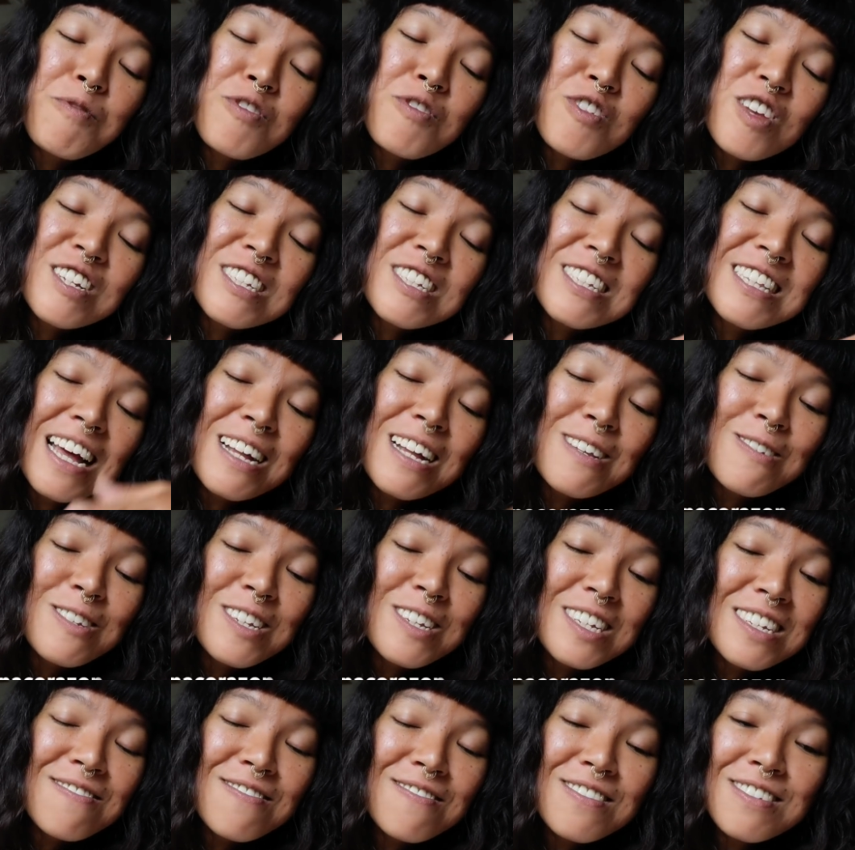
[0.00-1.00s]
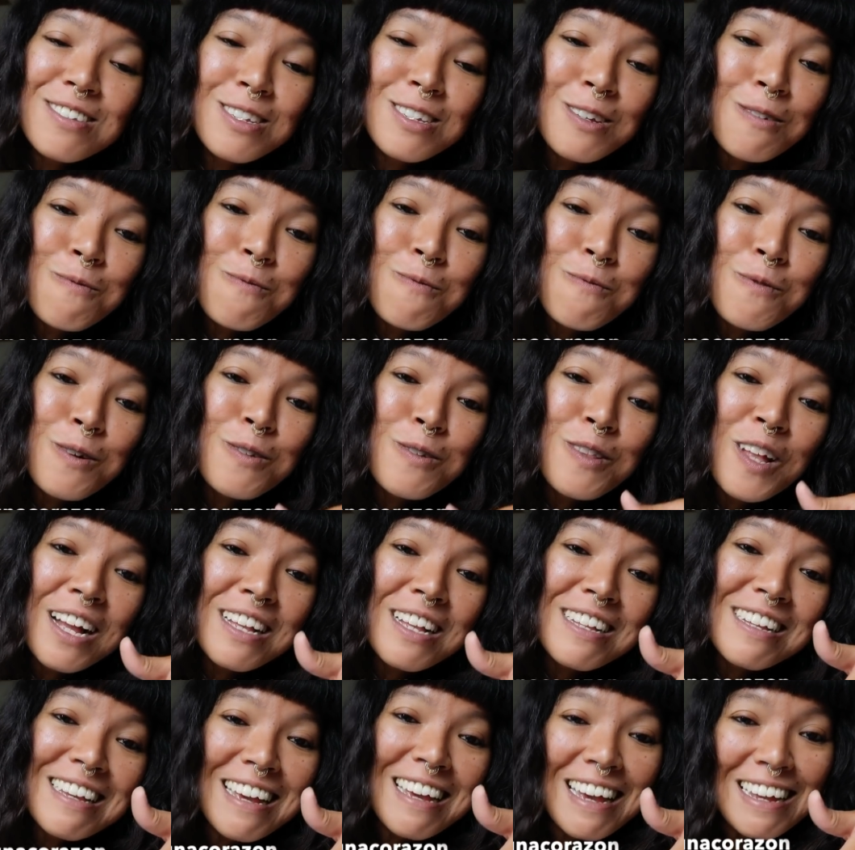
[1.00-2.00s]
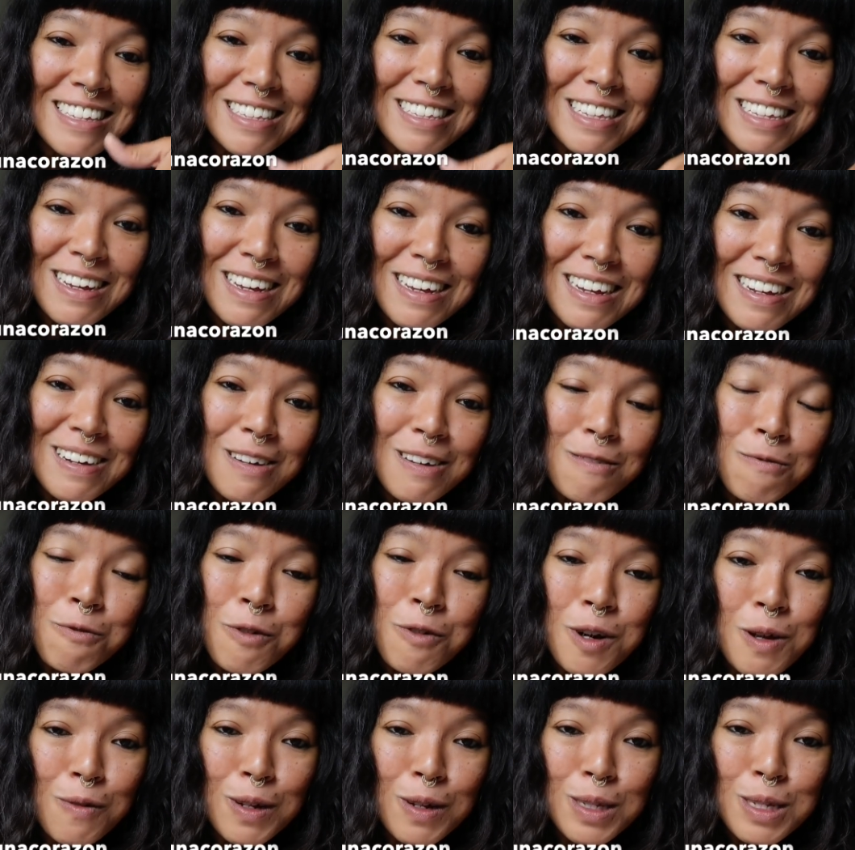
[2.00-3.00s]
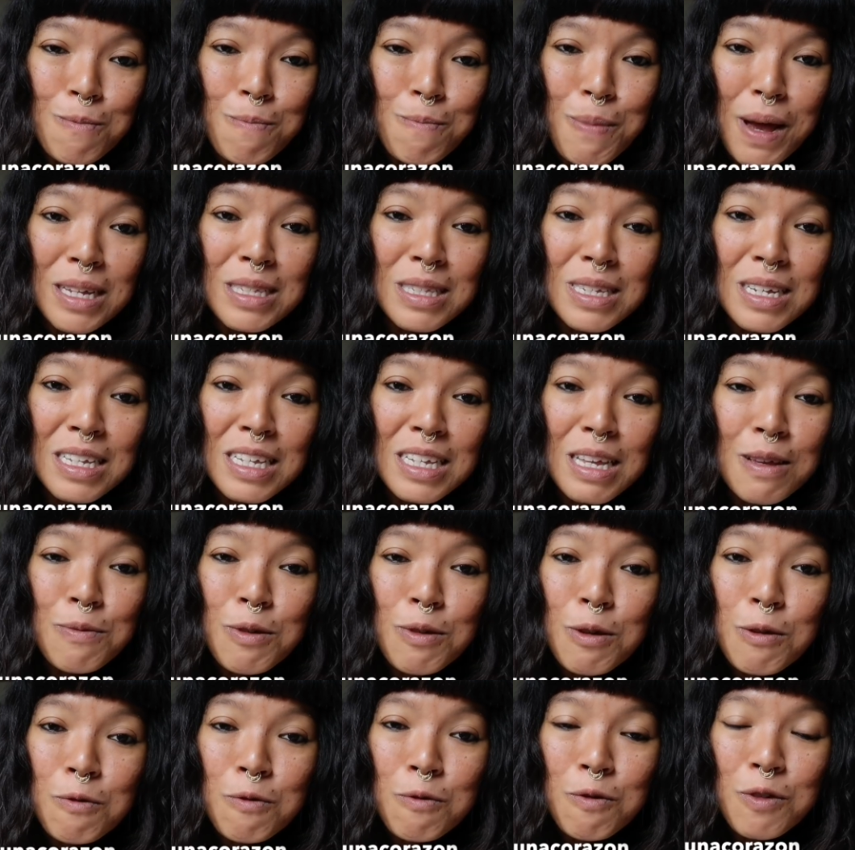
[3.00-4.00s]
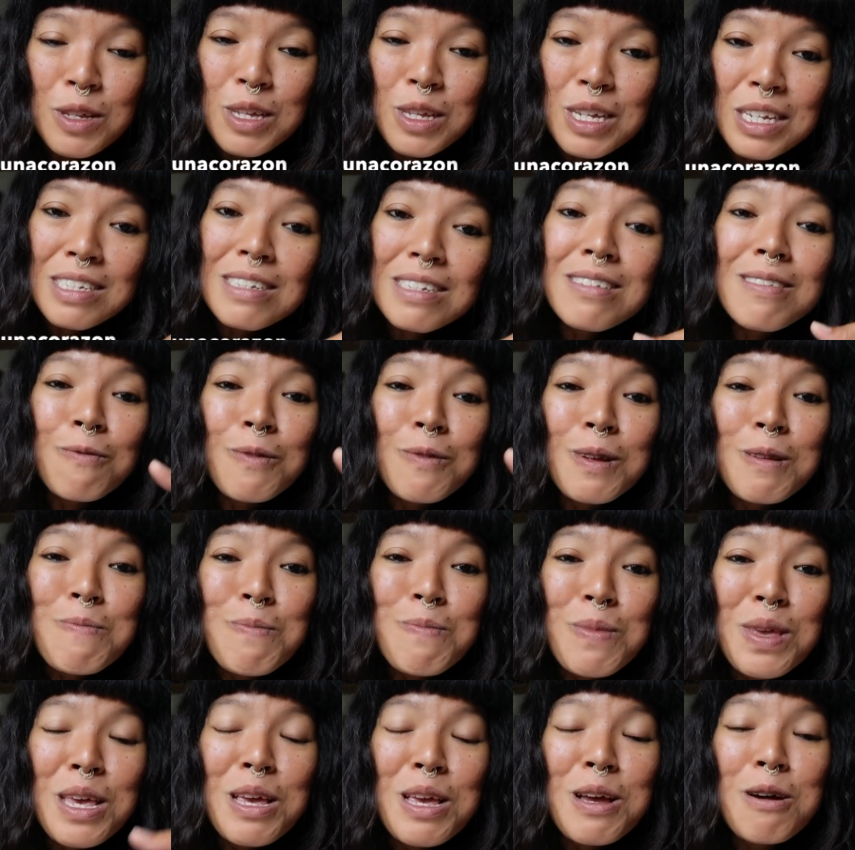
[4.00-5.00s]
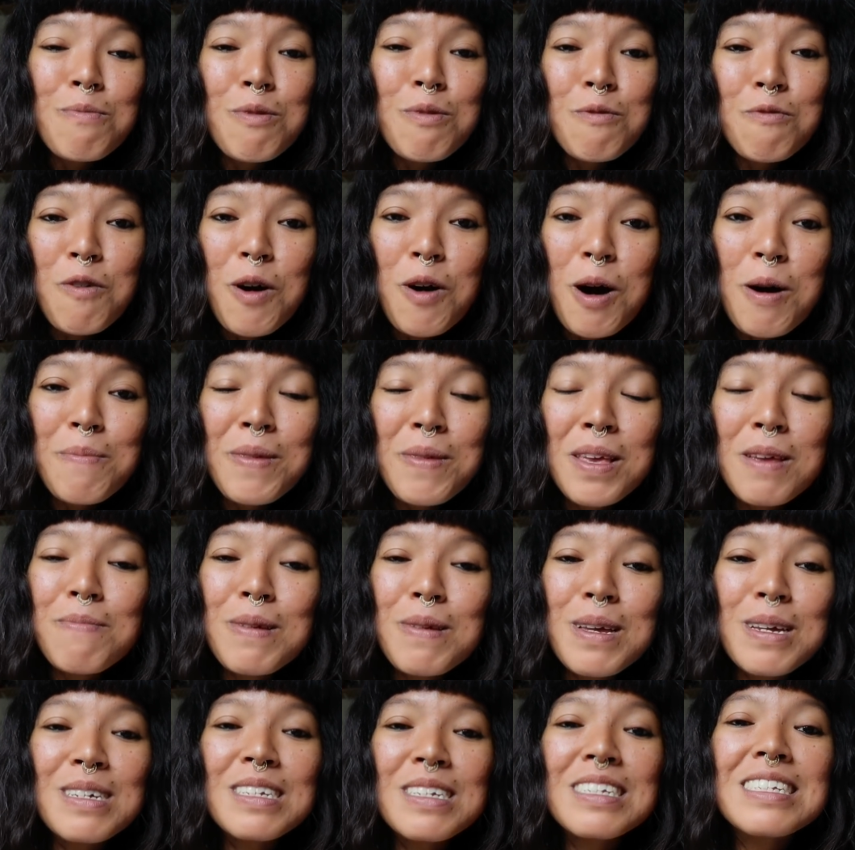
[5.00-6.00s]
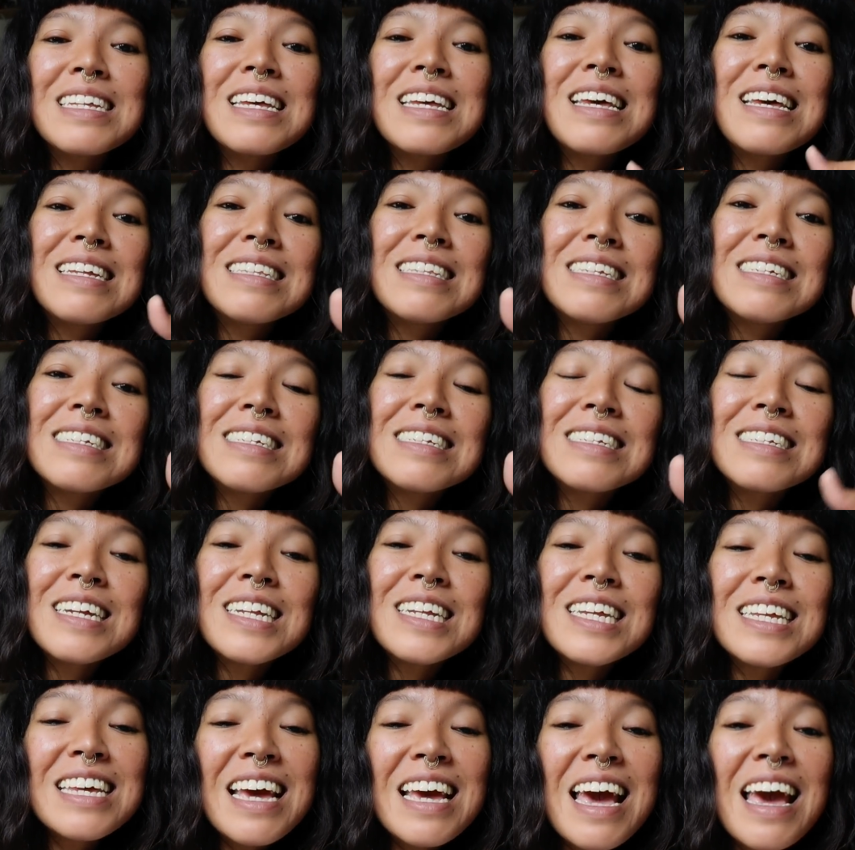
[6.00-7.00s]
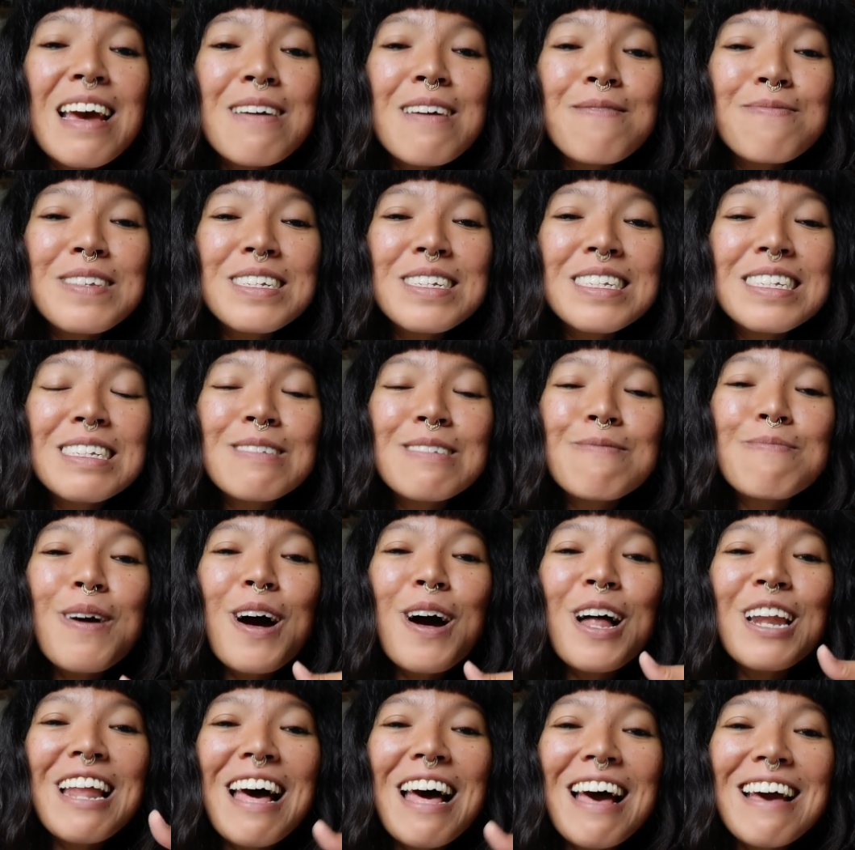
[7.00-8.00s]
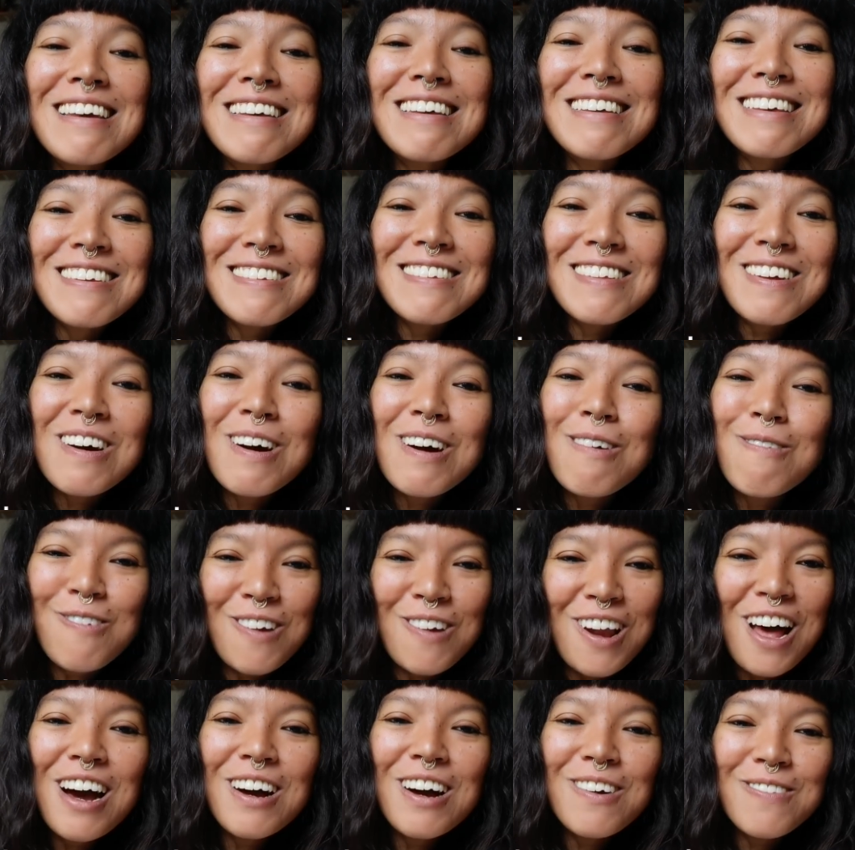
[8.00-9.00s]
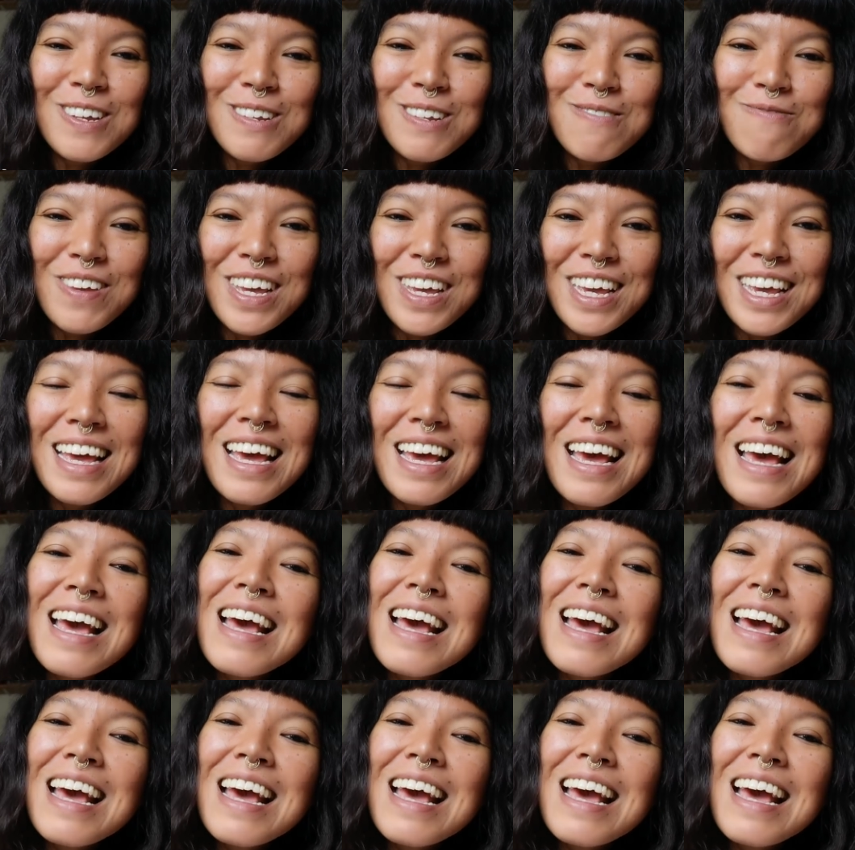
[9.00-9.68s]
Just that you will not get the free written pattern if you finish with me or before me, because this is not a game. This is more like, you know, vlog with me.